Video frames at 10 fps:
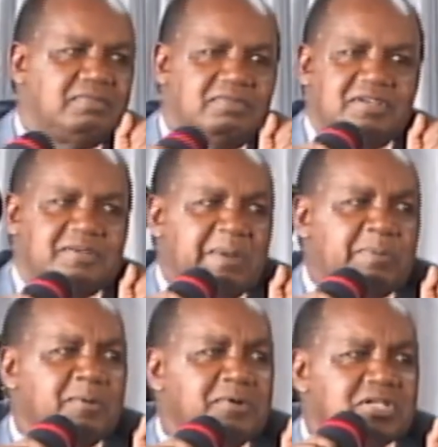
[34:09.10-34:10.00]
These
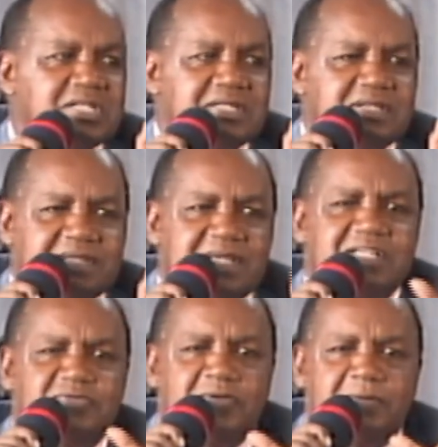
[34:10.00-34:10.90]
people will
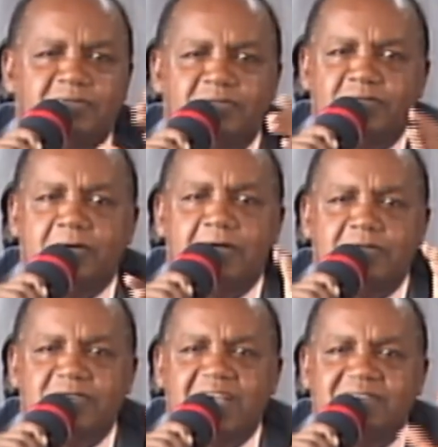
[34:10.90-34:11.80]
sit for 4 or
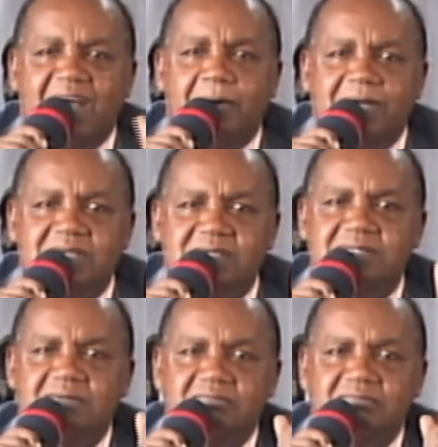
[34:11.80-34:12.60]
5 hours